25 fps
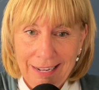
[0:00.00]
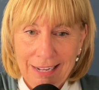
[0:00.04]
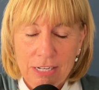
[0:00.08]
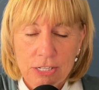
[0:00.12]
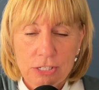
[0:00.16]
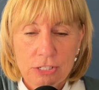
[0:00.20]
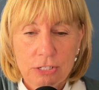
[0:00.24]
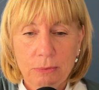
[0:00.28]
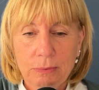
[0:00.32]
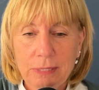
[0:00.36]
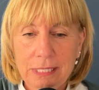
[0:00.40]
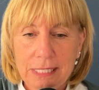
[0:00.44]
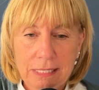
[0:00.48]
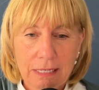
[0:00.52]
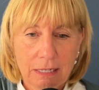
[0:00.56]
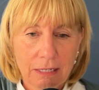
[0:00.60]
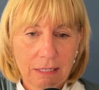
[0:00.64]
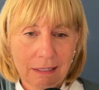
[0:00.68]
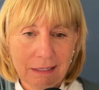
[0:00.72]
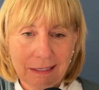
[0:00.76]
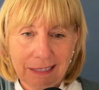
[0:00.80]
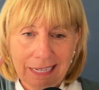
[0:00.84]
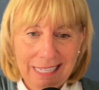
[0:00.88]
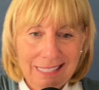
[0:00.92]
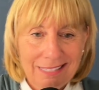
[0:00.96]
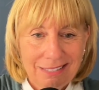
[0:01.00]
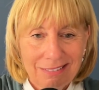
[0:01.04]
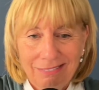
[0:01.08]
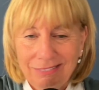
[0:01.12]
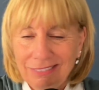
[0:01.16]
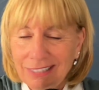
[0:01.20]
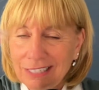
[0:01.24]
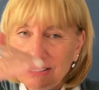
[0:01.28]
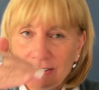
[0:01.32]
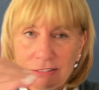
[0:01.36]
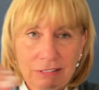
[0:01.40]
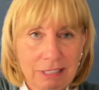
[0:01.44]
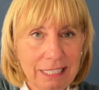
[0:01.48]
So it's
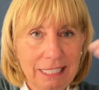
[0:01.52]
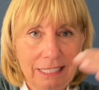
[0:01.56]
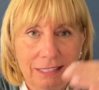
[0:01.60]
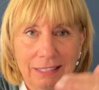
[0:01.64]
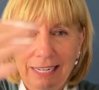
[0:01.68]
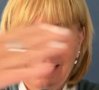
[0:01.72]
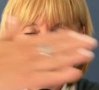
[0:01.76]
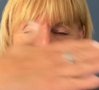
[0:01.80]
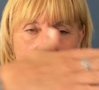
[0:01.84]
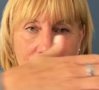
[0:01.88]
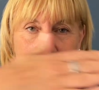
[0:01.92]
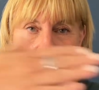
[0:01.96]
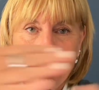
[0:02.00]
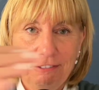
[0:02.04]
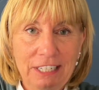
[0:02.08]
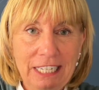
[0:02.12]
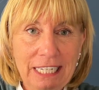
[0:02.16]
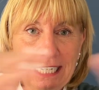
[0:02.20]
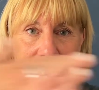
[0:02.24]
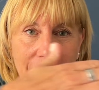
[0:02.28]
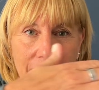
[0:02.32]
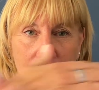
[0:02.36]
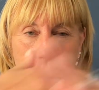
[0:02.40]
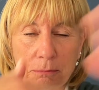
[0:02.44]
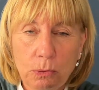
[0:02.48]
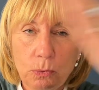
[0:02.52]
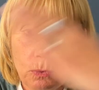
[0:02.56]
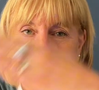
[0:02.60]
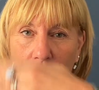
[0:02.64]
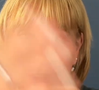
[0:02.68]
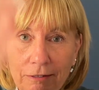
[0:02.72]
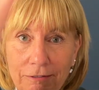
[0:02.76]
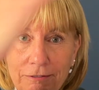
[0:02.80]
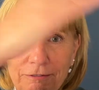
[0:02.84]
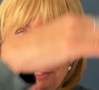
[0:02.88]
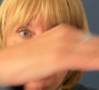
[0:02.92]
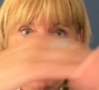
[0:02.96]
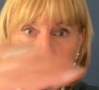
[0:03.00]
literally like feeding more
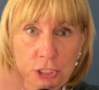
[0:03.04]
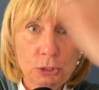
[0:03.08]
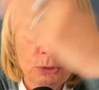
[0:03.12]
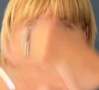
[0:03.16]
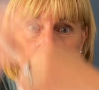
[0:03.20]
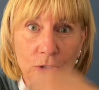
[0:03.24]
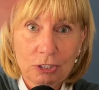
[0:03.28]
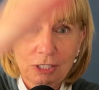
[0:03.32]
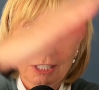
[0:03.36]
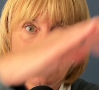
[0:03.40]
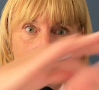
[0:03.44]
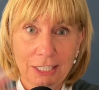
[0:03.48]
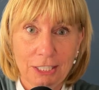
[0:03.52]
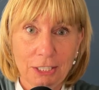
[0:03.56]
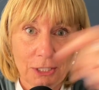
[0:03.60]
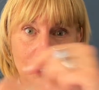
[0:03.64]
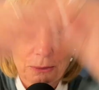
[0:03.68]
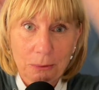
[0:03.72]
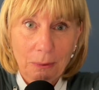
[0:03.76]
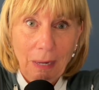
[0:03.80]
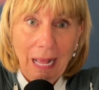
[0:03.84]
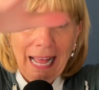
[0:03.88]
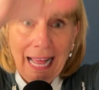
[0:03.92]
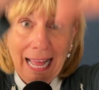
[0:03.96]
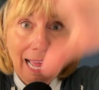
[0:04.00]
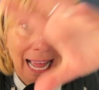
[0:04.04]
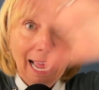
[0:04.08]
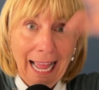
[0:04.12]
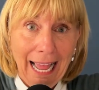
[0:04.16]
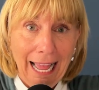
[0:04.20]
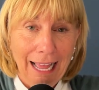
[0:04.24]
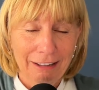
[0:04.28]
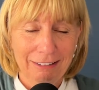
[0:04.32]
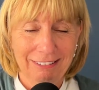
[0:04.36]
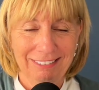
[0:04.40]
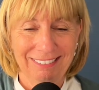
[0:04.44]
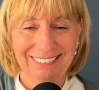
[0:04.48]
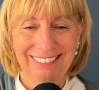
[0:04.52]
views to you.
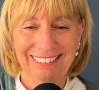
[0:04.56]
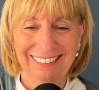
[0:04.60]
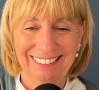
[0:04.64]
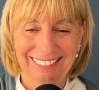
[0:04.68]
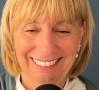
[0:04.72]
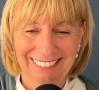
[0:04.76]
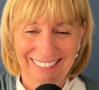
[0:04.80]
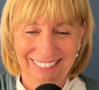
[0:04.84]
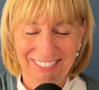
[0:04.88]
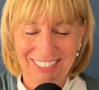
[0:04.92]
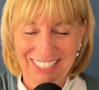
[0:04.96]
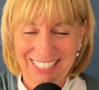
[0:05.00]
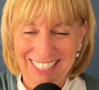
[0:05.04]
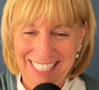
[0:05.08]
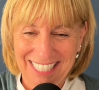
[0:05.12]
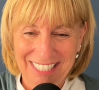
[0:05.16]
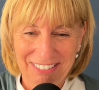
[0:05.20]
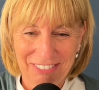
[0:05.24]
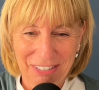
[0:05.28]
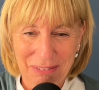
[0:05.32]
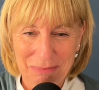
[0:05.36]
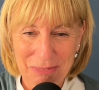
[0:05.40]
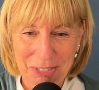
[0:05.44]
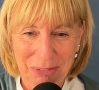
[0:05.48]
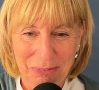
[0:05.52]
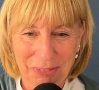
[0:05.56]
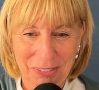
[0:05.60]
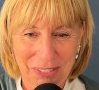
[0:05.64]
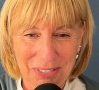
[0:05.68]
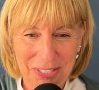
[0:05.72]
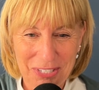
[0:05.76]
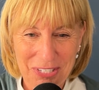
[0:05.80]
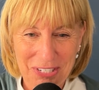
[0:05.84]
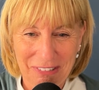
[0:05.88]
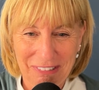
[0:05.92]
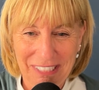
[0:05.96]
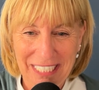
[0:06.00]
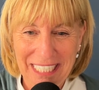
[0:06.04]
If you can see what I'm doing on the
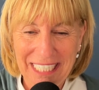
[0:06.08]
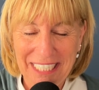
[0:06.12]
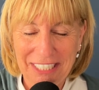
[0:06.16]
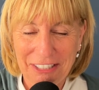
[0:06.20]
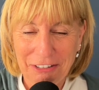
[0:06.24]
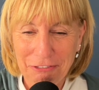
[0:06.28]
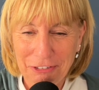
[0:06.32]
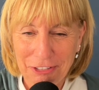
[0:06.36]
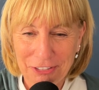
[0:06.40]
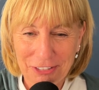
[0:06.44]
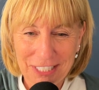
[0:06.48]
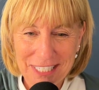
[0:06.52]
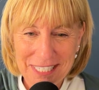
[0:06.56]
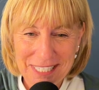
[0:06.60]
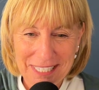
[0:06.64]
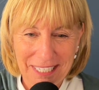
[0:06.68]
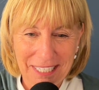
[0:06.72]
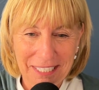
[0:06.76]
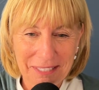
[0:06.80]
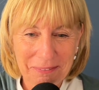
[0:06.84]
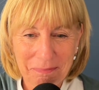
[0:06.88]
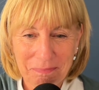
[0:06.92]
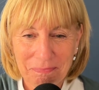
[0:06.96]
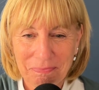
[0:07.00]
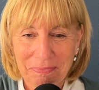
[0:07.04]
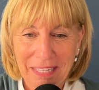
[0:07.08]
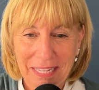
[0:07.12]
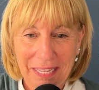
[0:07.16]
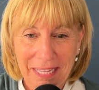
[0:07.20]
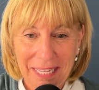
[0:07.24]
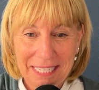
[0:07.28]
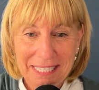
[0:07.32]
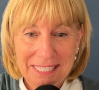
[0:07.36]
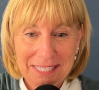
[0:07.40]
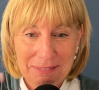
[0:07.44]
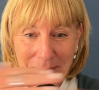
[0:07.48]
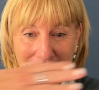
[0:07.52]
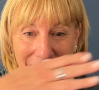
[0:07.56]
screen here, if you're listening,
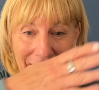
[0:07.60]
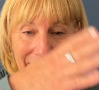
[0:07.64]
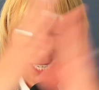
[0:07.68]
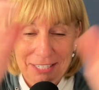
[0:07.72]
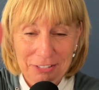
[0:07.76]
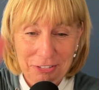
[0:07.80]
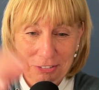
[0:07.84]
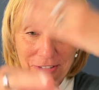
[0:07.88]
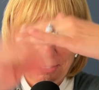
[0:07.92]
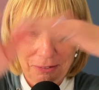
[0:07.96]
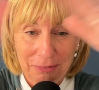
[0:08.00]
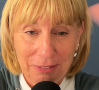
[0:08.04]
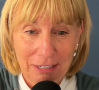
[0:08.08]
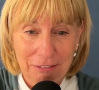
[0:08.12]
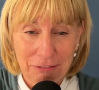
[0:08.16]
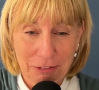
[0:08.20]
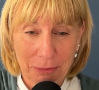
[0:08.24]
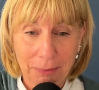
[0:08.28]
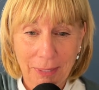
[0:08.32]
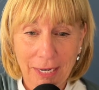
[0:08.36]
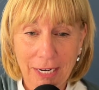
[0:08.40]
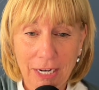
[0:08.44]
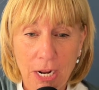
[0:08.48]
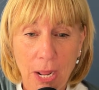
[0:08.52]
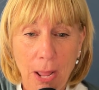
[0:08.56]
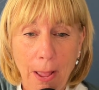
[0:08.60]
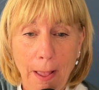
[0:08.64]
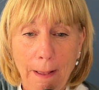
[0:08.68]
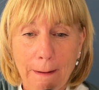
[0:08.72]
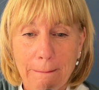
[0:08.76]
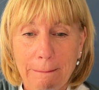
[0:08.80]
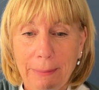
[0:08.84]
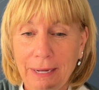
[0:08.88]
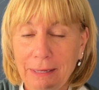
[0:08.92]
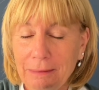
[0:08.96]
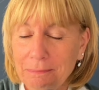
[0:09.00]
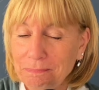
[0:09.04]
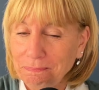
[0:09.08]
my hands are going everywhere.
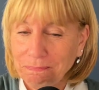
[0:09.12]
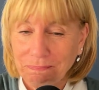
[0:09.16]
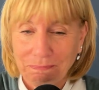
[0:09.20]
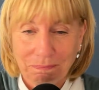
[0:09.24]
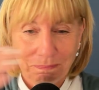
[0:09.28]
But